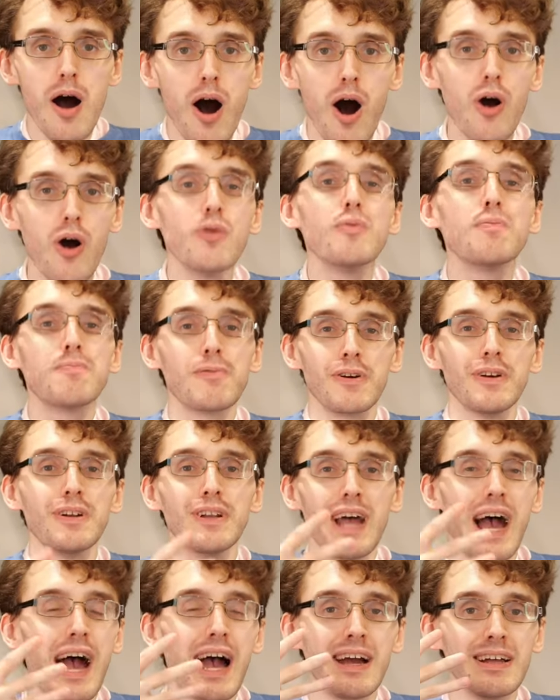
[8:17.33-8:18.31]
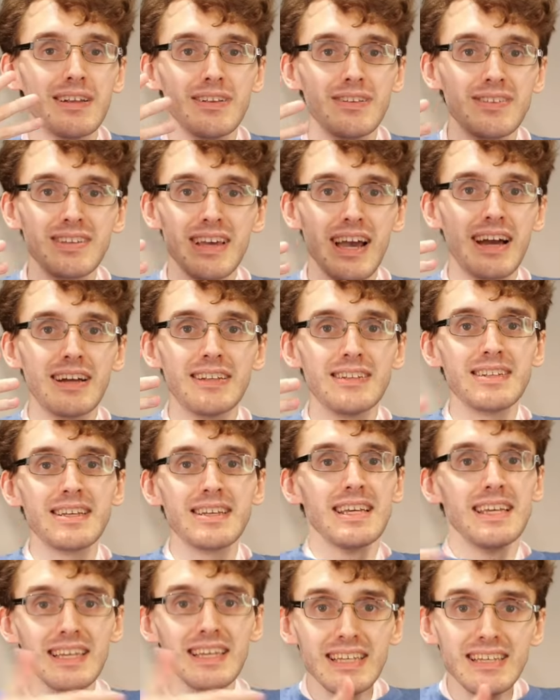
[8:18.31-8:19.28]
open and
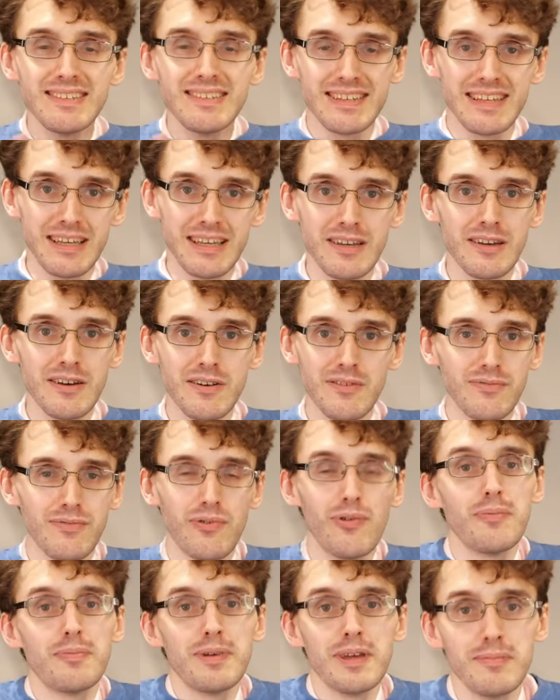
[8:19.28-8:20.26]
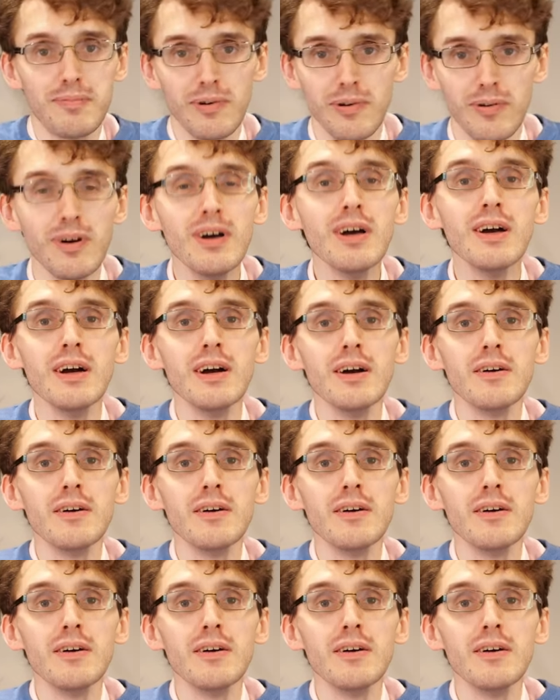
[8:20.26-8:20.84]
easy for people.